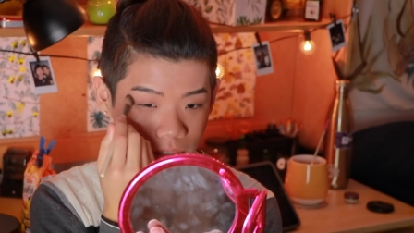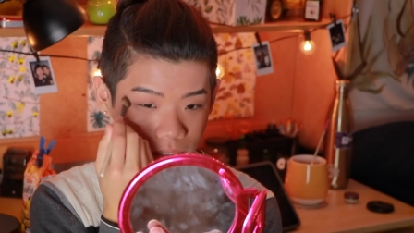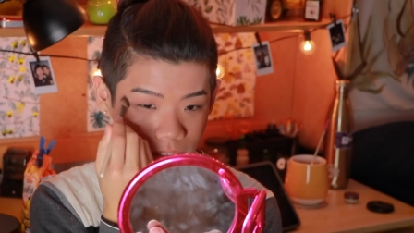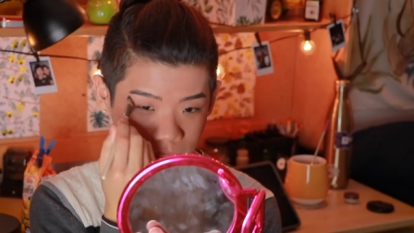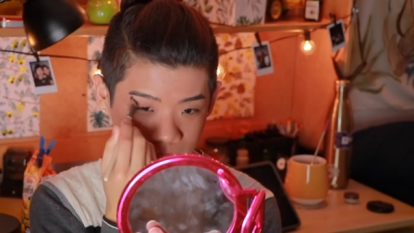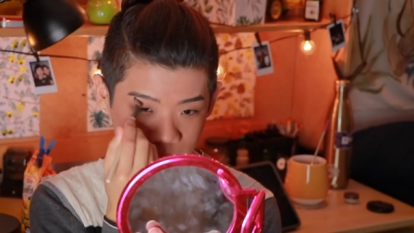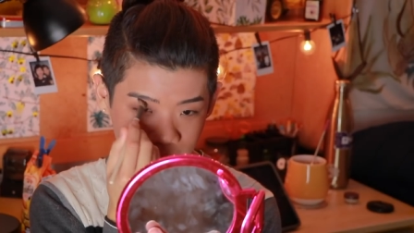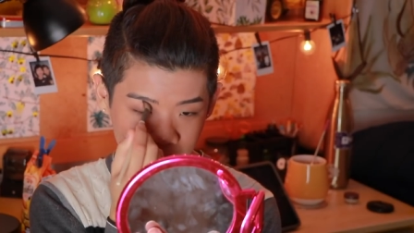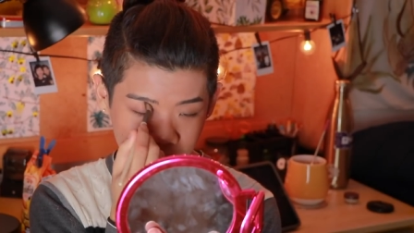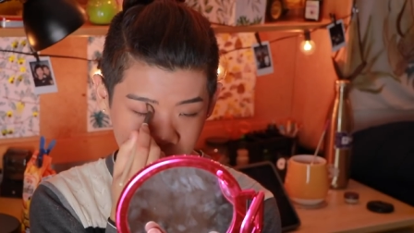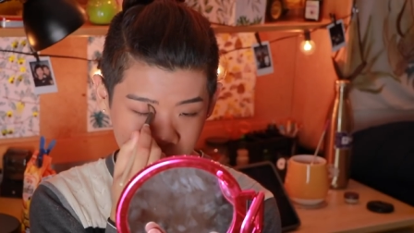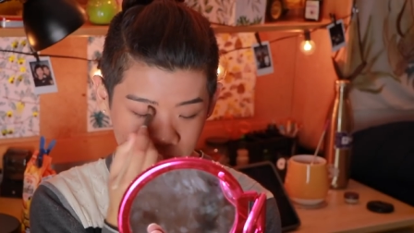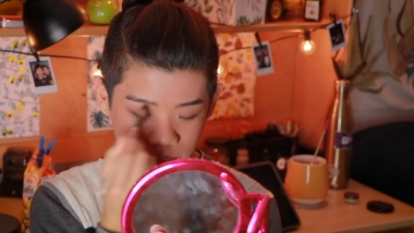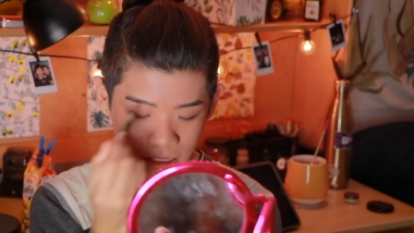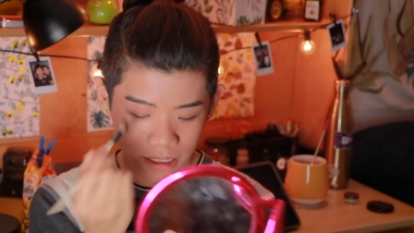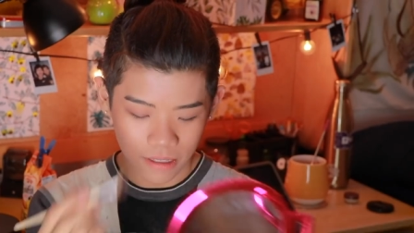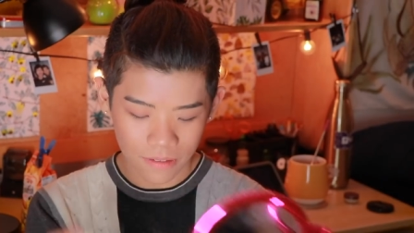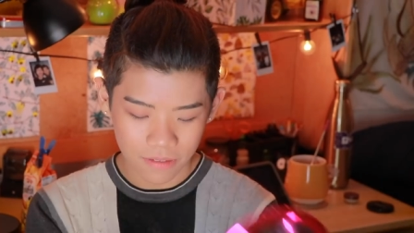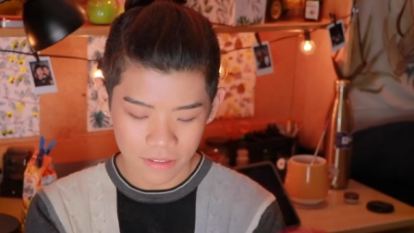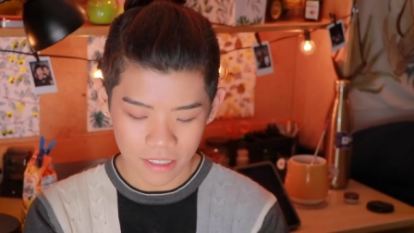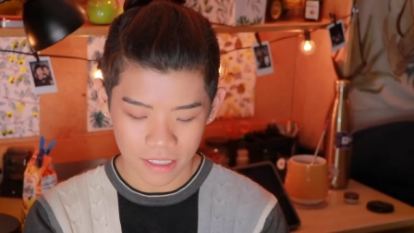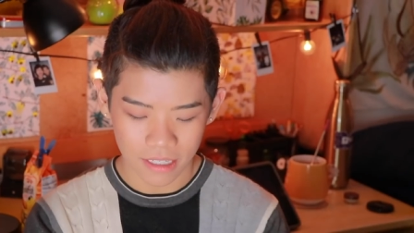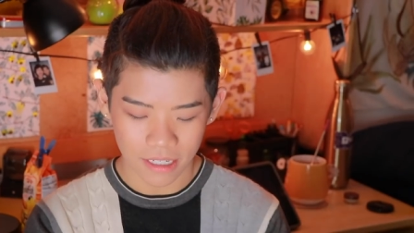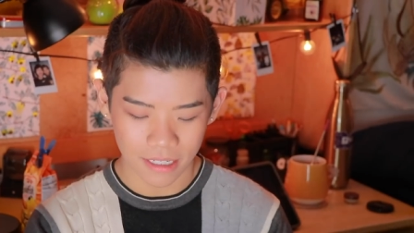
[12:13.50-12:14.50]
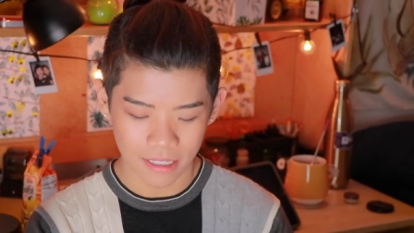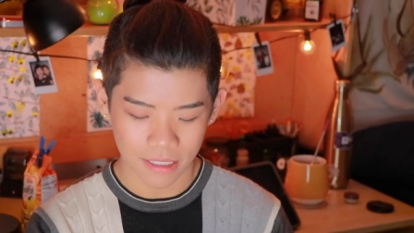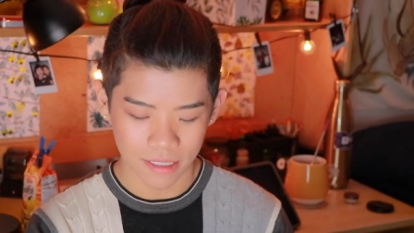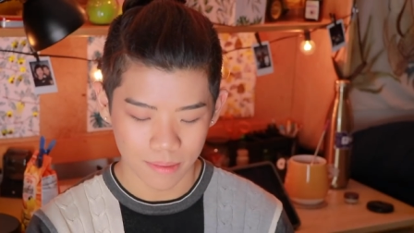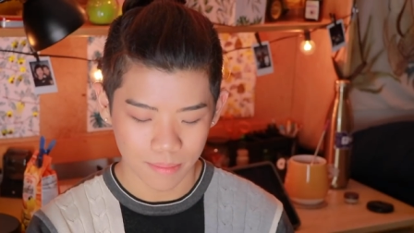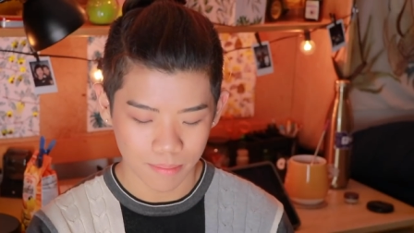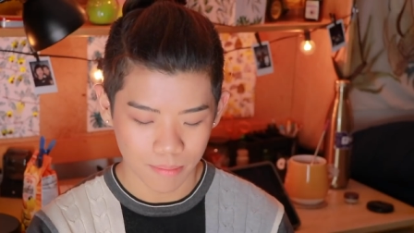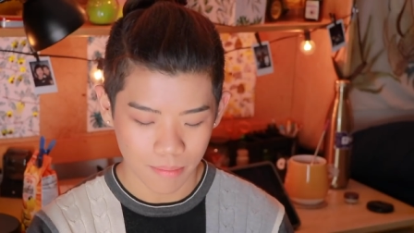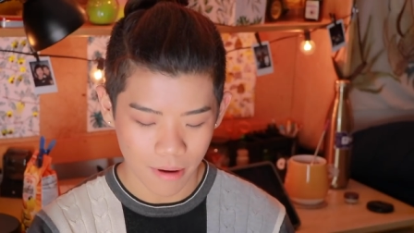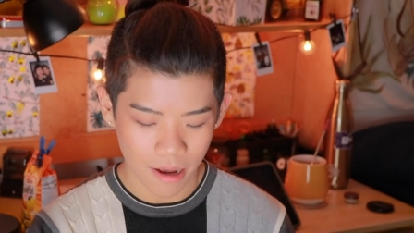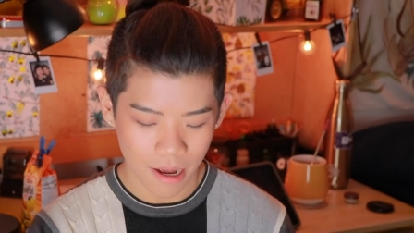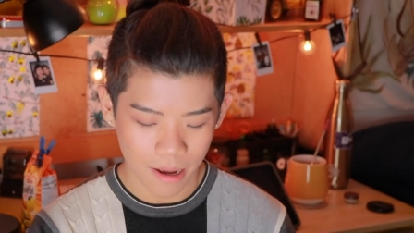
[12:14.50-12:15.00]
because I think it gives a nice
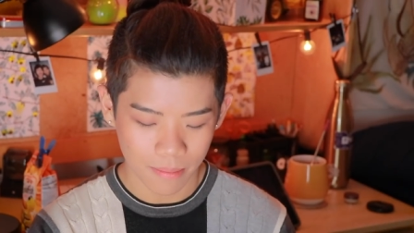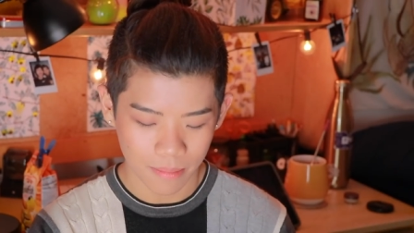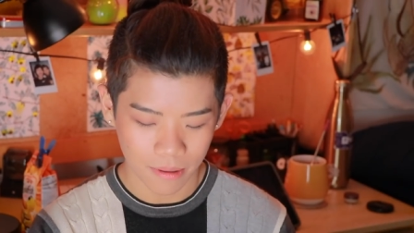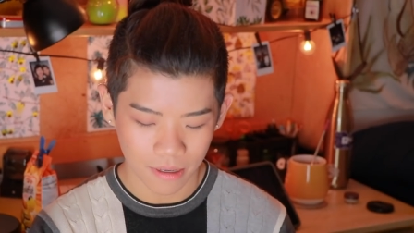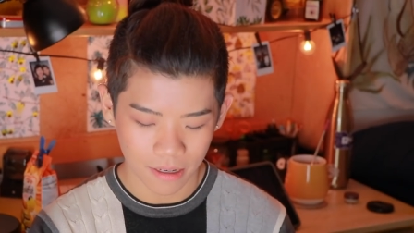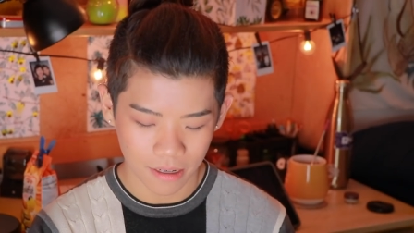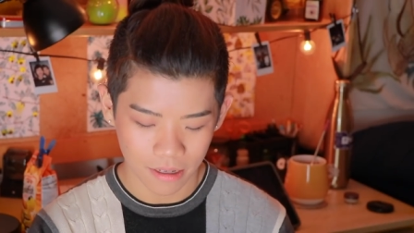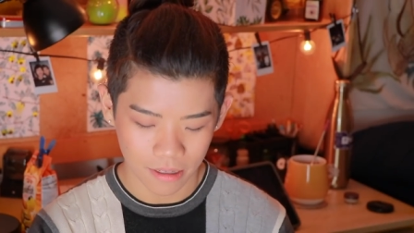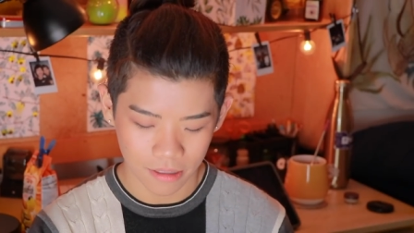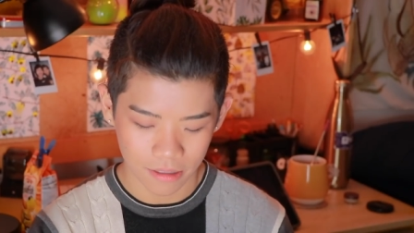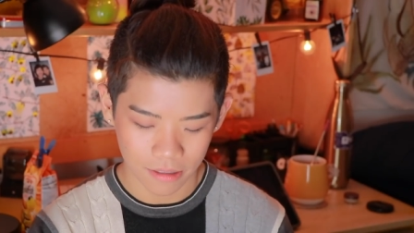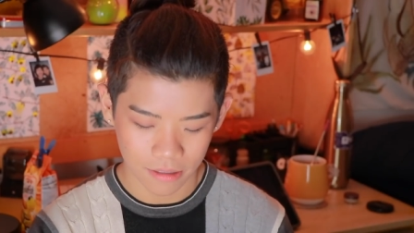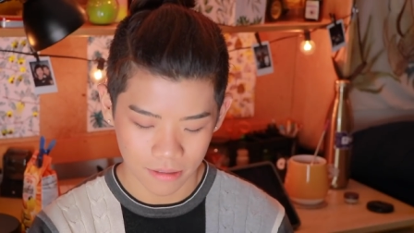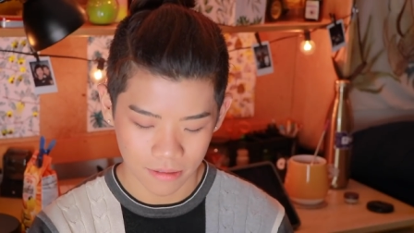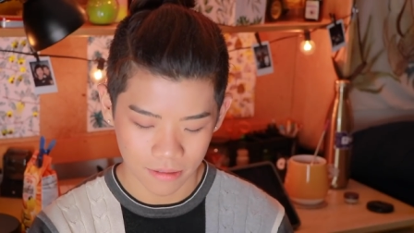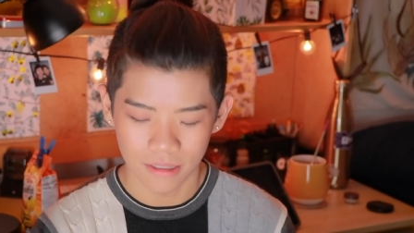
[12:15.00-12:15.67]
pop of color.